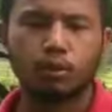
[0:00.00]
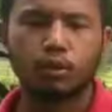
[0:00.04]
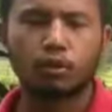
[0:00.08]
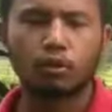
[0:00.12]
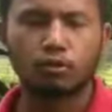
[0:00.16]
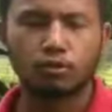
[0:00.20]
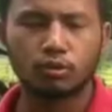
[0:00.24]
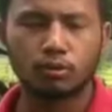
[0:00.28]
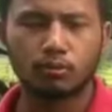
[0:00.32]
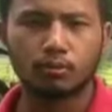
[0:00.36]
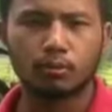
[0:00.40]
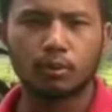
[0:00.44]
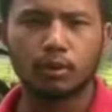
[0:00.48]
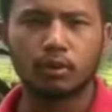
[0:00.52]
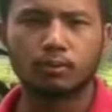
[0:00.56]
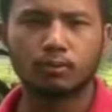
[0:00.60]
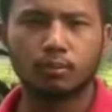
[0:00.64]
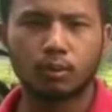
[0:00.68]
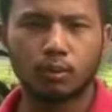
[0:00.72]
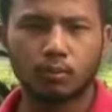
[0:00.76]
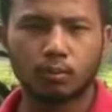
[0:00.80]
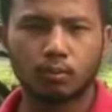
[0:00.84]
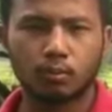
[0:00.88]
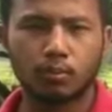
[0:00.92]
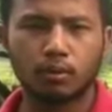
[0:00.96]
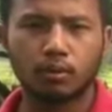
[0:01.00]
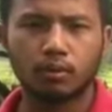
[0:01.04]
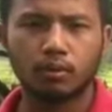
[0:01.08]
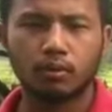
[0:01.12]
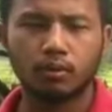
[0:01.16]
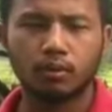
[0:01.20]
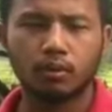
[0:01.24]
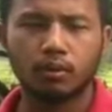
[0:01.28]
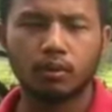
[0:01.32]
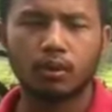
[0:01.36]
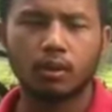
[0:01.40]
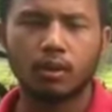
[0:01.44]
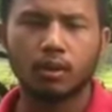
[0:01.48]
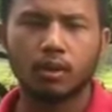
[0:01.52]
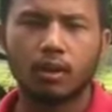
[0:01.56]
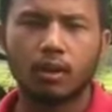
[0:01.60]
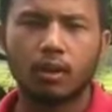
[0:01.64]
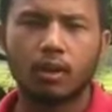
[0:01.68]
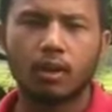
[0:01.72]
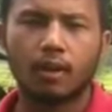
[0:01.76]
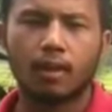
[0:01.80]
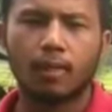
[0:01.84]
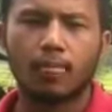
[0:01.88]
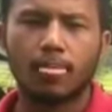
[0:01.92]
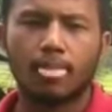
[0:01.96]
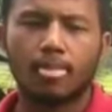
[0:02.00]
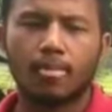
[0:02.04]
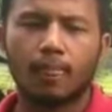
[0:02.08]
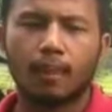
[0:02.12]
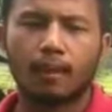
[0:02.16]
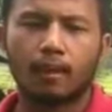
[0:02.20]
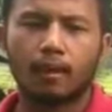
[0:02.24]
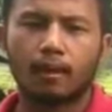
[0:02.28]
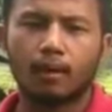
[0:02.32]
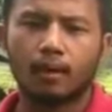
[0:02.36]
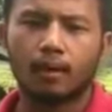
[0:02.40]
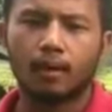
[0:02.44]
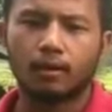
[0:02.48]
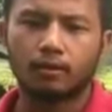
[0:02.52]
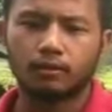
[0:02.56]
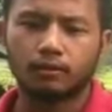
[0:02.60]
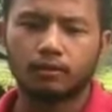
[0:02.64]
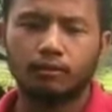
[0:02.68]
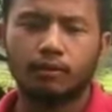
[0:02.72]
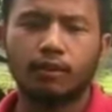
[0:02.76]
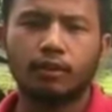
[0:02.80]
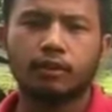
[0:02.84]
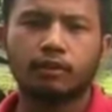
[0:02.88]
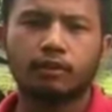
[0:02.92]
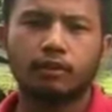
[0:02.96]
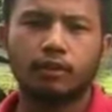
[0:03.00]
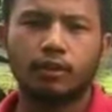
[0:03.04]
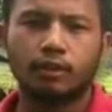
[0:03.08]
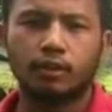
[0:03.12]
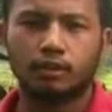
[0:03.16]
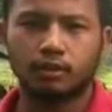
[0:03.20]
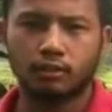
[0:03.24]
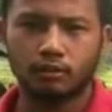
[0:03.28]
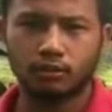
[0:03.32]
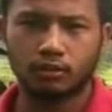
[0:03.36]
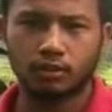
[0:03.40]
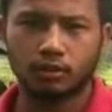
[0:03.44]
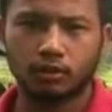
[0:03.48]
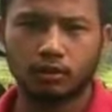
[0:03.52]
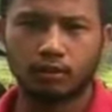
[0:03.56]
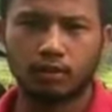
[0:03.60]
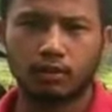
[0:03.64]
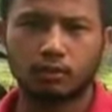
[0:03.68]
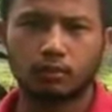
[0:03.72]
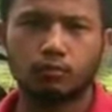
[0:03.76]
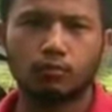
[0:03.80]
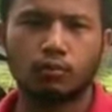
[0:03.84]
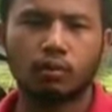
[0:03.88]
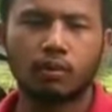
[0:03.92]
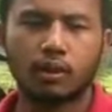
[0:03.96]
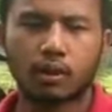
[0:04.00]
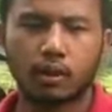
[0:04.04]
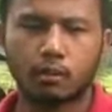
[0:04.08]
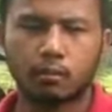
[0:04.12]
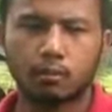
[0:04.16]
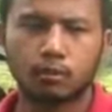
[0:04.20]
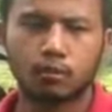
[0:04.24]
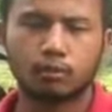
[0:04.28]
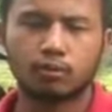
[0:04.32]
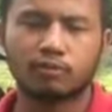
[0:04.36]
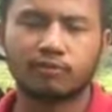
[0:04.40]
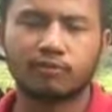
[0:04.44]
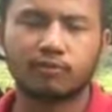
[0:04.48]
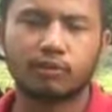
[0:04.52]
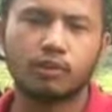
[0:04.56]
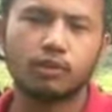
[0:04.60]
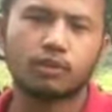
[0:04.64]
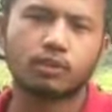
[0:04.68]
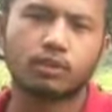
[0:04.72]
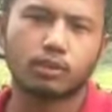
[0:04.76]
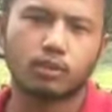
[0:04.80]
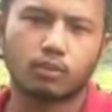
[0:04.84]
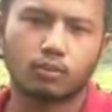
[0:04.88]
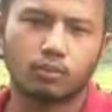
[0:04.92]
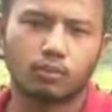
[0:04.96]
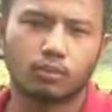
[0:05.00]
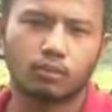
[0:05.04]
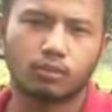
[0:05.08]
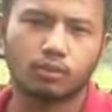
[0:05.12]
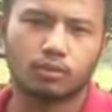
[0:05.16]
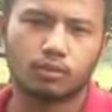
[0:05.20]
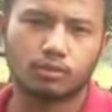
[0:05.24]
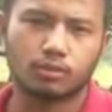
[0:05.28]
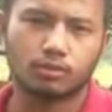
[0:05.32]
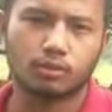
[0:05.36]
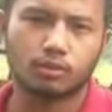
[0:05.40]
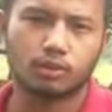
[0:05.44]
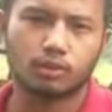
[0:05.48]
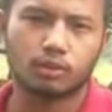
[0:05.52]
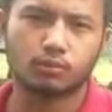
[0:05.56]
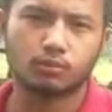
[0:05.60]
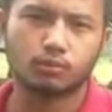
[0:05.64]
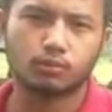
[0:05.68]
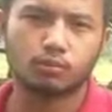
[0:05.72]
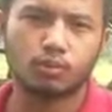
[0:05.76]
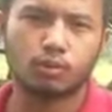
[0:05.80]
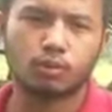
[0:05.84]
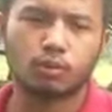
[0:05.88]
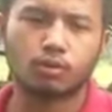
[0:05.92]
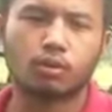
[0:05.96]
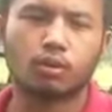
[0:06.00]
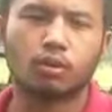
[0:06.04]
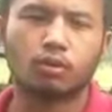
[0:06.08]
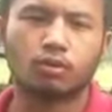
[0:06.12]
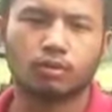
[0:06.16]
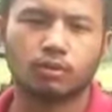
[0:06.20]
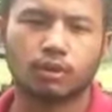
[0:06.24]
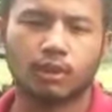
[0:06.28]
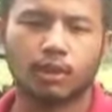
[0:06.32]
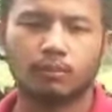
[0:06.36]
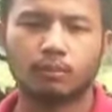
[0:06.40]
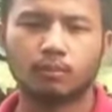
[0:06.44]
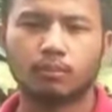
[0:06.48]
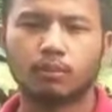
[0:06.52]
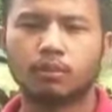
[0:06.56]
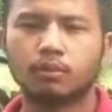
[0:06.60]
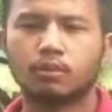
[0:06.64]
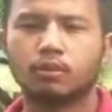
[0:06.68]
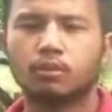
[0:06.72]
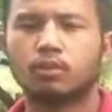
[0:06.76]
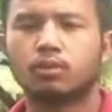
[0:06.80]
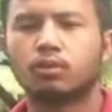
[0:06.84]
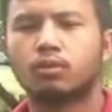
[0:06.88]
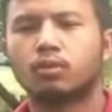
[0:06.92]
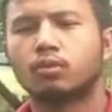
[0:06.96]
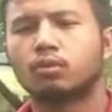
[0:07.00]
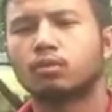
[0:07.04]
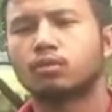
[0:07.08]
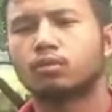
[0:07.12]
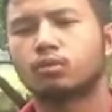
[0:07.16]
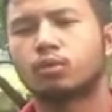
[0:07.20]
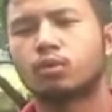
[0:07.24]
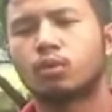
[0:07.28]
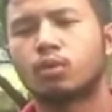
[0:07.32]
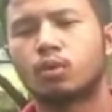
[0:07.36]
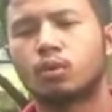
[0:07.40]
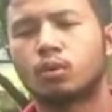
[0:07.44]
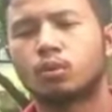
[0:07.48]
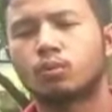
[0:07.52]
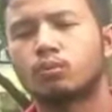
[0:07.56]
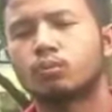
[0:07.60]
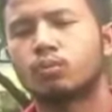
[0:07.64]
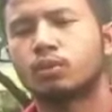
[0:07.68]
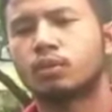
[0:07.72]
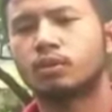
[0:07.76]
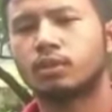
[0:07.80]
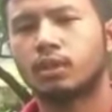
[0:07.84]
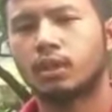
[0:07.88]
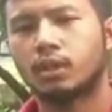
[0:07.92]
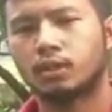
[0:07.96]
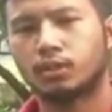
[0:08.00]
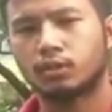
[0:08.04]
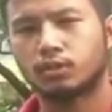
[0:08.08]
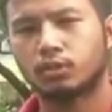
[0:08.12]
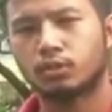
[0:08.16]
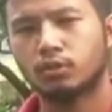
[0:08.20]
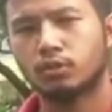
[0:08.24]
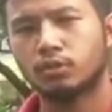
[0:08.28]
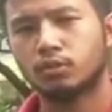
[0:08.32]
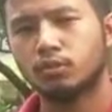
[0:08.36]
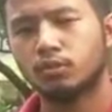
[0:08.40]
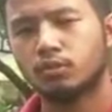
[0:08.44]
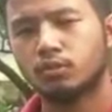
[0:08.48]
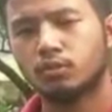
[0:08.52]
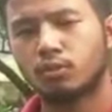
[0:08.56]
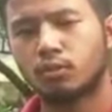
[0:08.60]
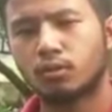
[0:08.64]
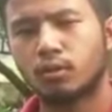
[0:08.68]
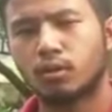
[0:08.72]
because of their proper direction and instruction, we are able to finish our dissertation work on time. So we thank you,